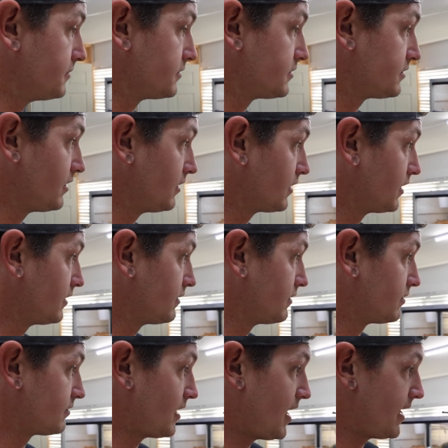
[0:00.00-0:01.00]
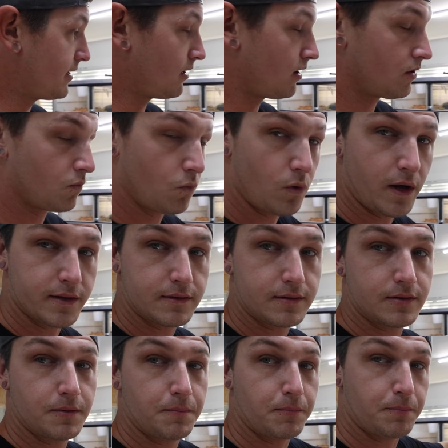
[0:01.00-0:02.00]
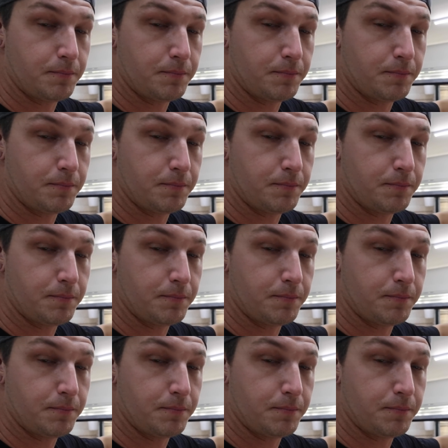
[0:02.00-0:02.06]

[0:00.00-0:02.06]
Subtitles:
Still gonna decide on what